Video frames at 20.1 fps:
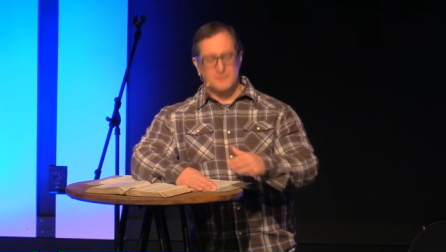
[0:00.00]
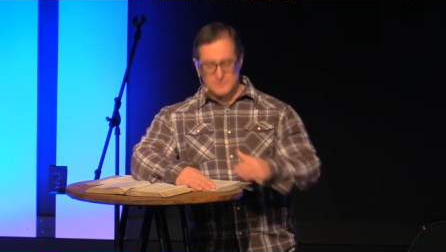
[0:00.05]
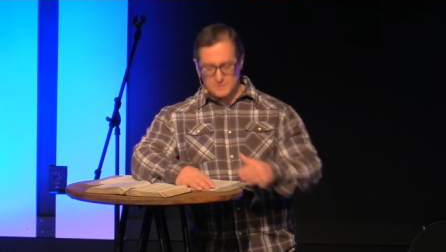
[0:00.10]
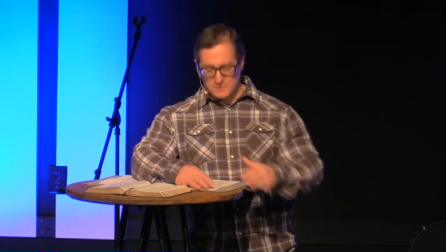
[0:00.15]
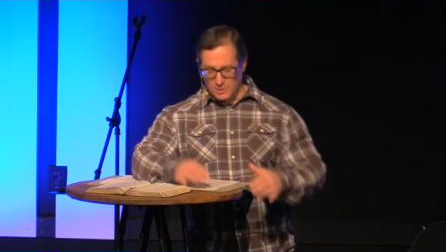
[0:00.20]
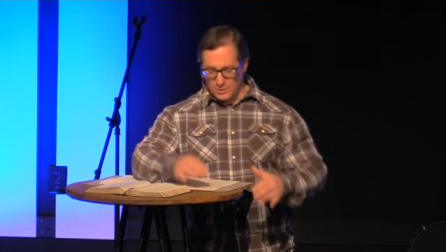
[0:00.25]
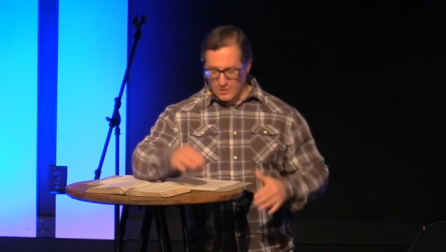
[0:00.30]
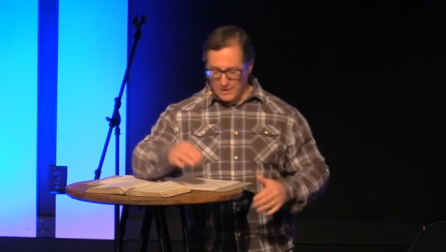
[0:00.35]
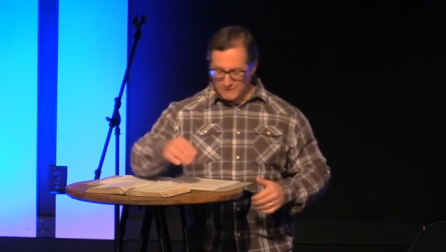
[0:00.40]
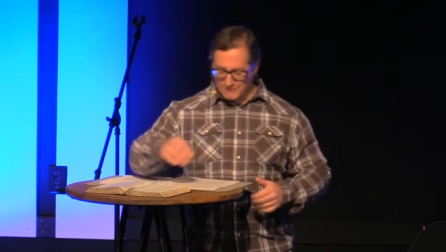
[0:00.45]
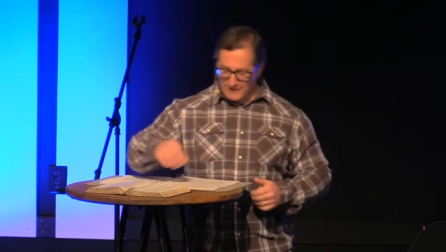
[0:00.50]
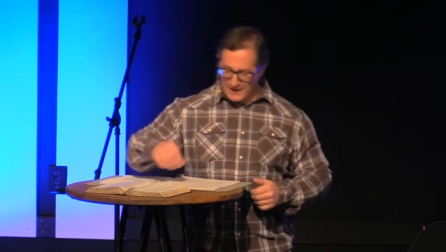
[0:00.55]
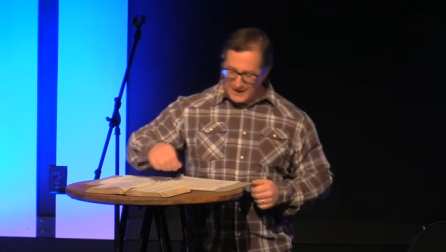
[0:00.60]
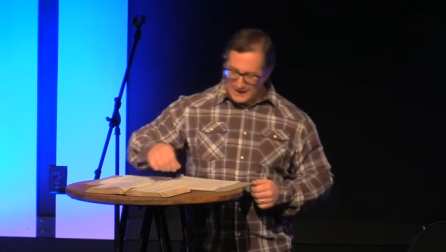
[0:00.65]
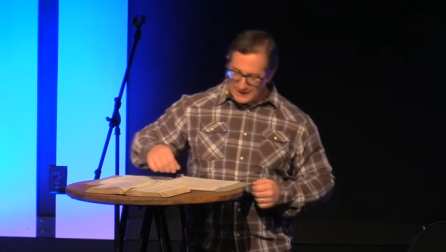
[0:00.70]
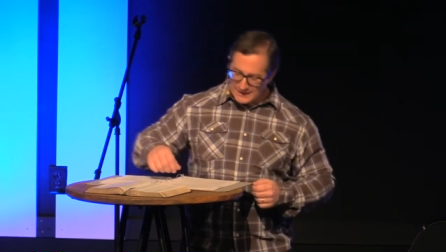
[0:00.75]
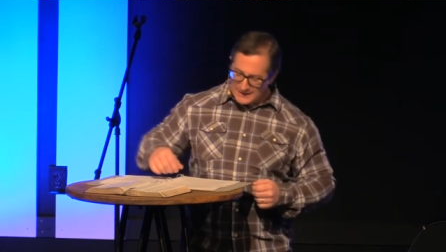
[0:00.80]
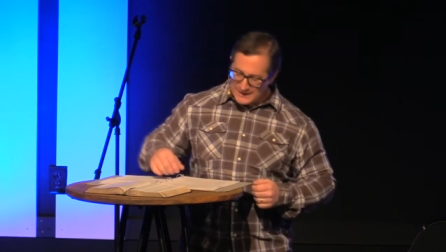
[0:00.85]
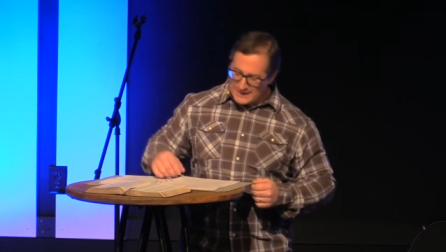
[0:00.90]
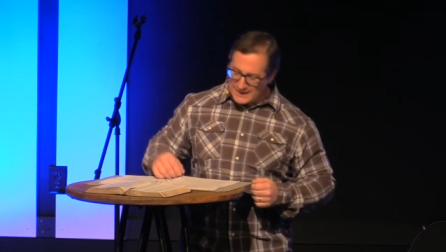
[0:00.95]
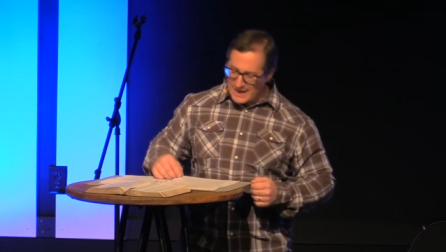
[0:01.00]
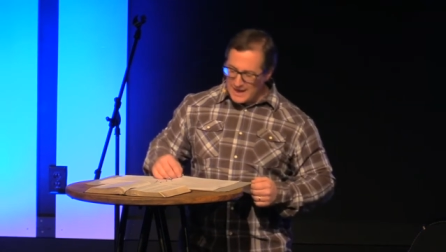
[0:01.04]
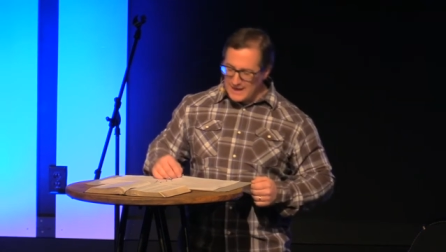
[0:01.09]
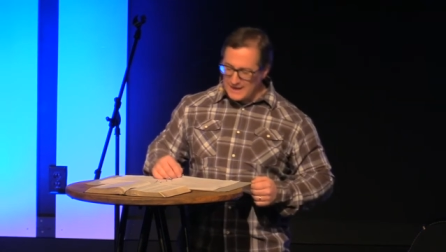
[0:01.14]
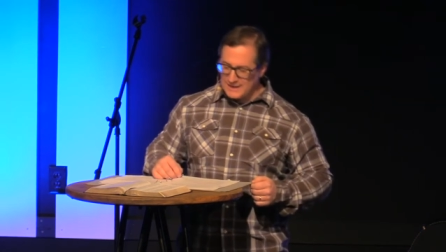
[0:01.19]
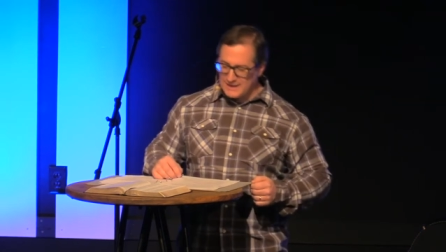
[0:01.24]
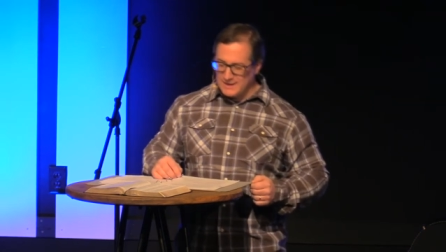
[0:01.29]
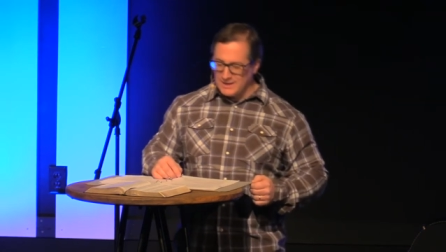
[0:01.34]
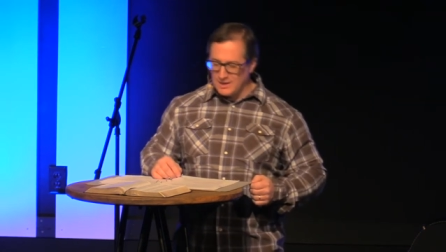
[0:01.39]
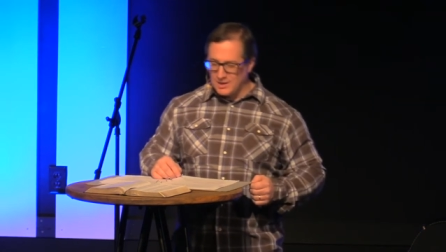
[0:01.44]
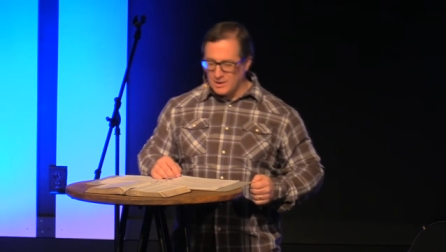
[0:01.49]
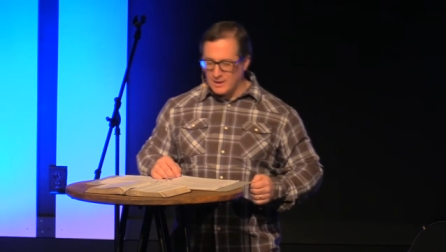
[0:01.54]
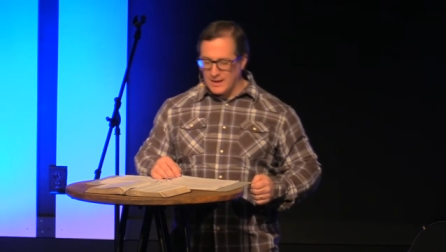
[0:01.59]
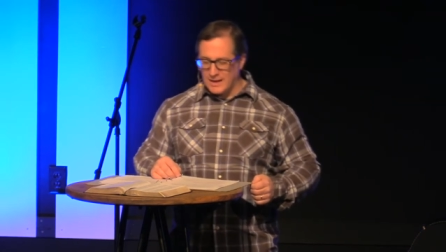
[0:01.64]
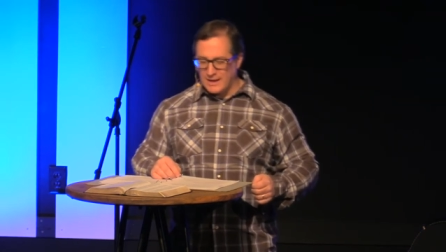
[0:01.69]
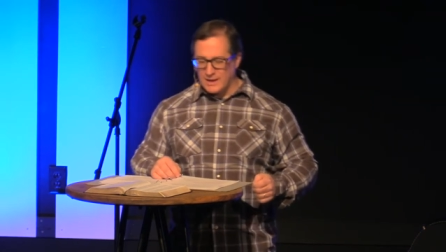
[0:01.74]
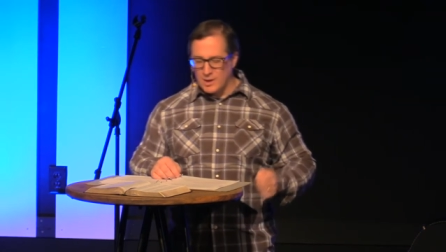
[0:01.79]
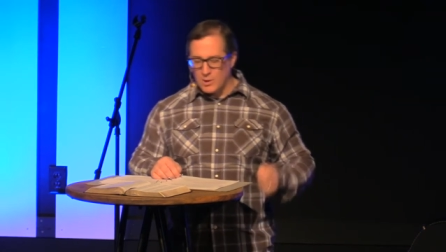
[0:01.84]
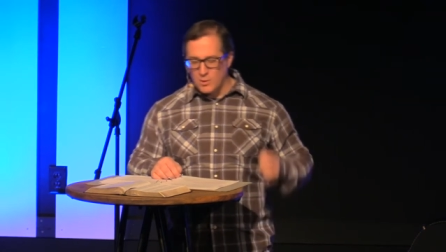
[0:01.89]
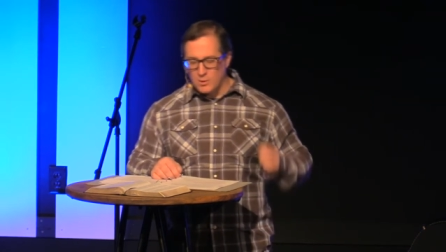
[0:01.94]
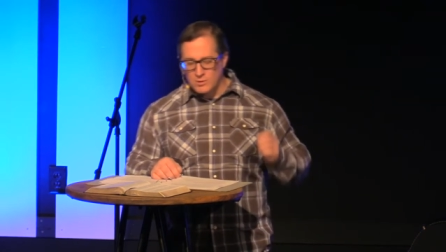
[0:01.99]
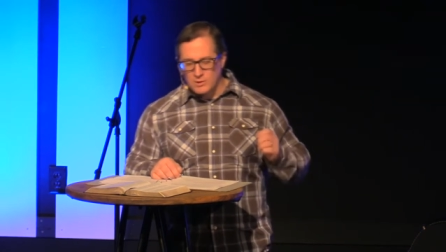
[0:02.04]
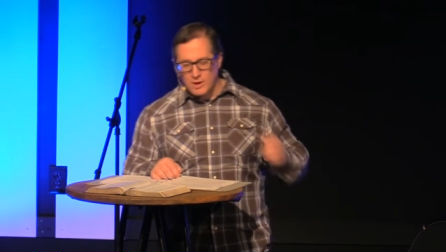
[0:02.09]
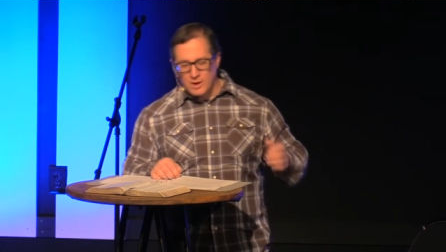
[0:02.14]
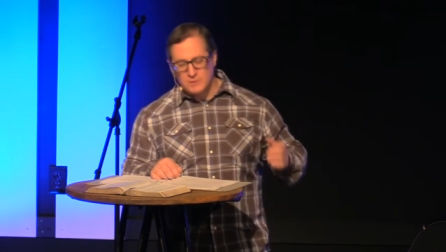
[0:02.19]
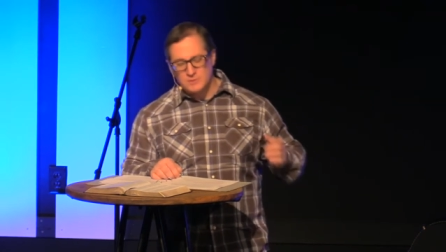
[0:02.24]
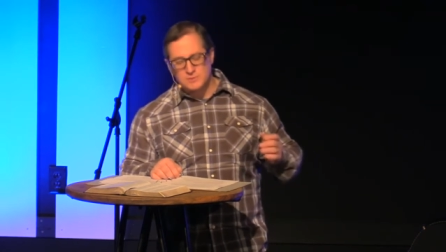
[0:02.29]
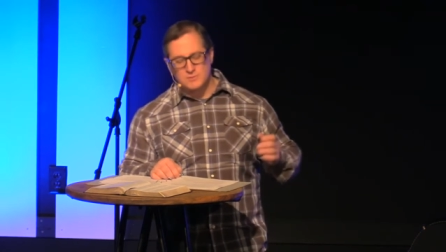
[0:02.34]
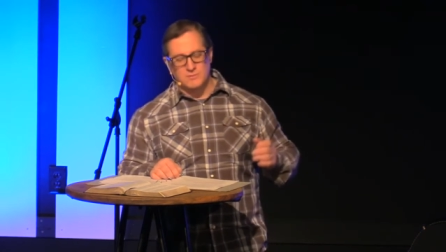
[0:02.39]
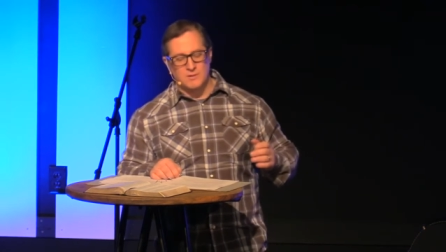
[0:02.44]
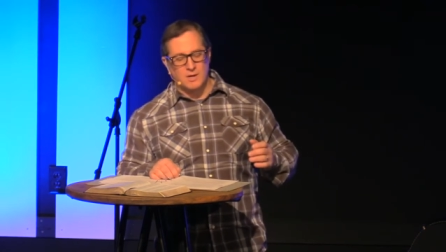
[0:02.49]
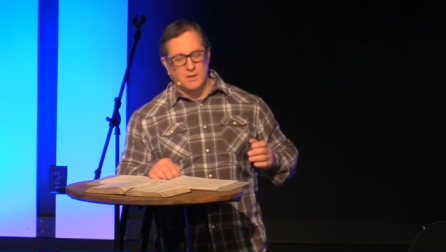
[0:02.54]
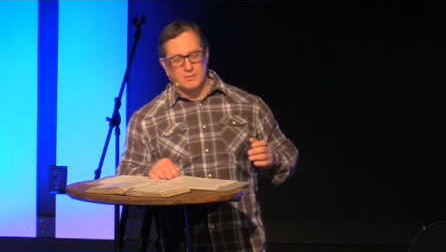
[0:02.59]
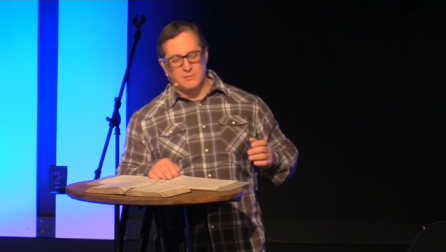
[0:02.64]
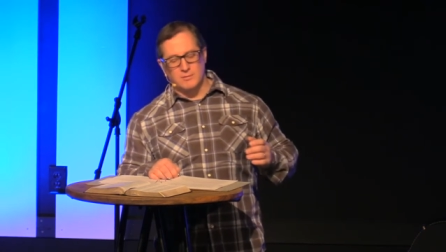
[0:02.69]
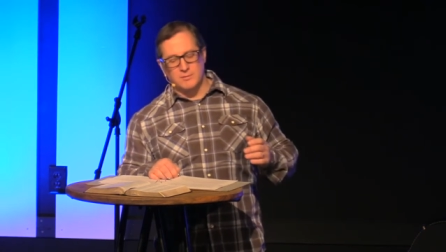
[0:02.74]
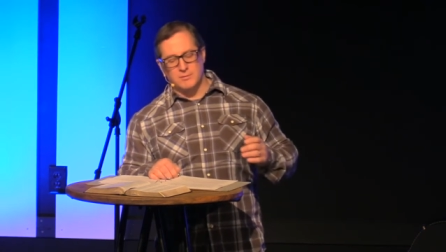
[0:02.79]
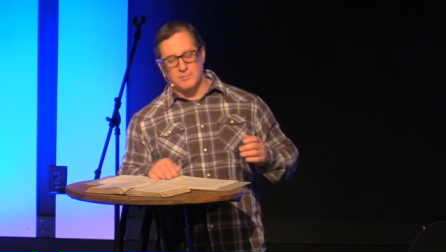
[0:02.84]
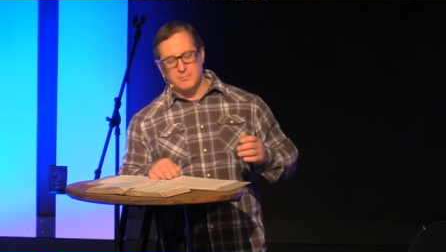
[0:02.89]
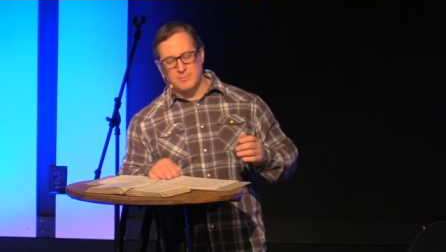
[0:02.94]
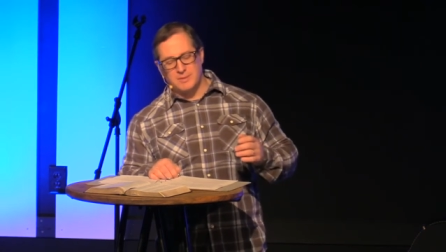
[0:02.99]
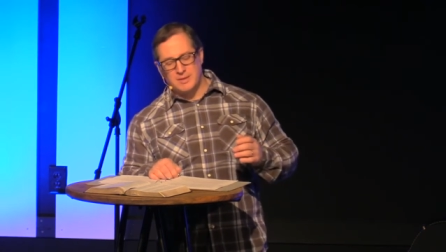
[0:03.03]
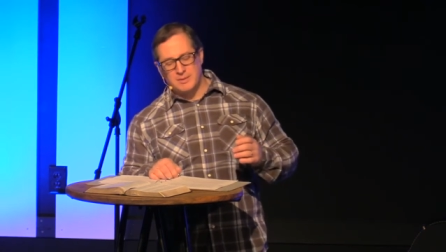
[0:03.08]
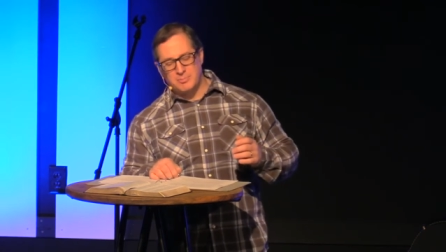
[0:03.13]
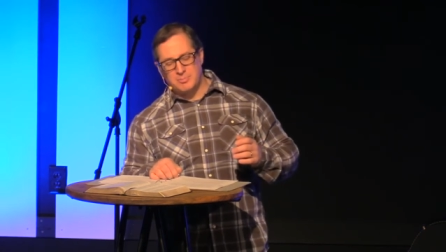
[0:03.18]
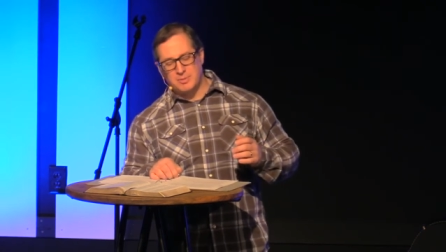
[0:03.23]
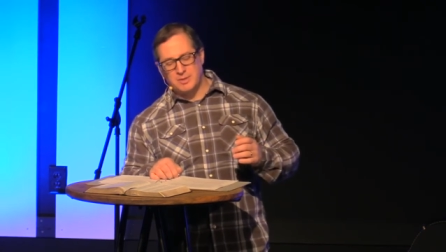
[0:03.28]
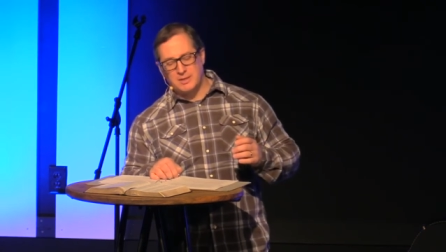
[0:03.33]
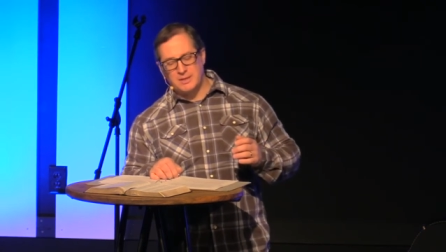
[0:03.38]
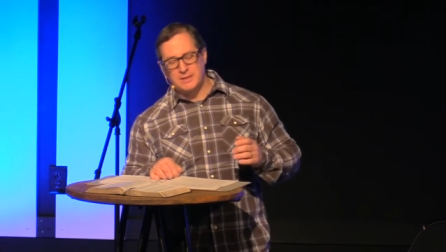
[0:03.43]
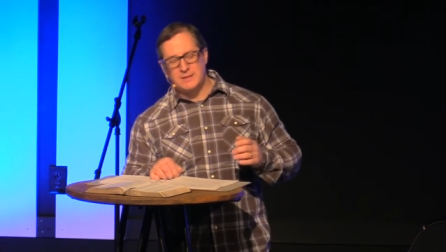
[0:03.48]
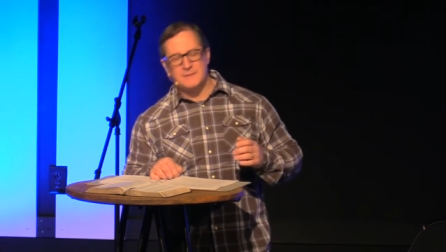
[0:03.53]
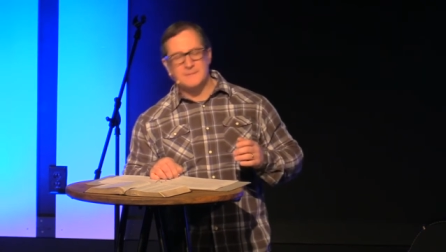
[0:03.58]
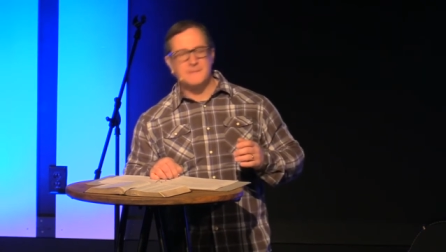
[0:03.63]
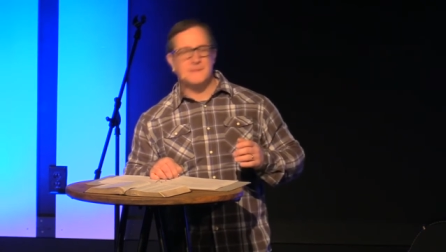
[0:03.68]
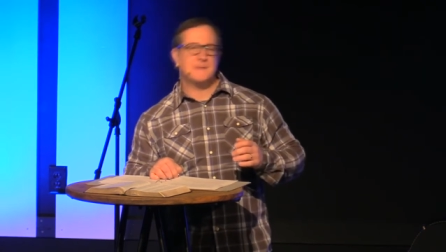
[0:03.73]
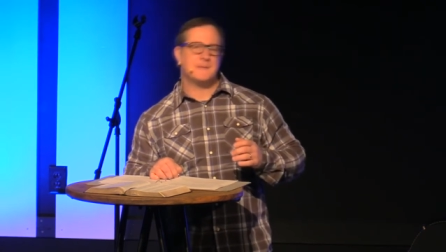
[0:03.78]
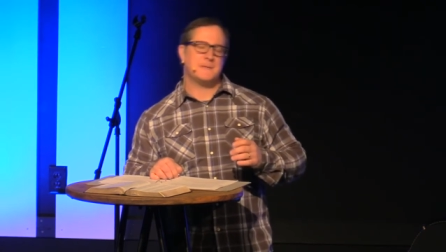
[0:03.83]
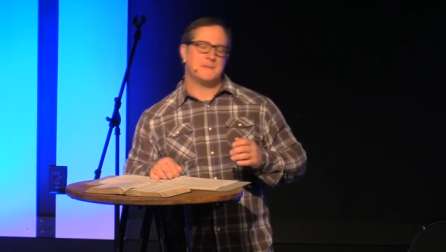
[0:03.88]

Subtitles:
So I finally get out of here, and I go across the road to the BP.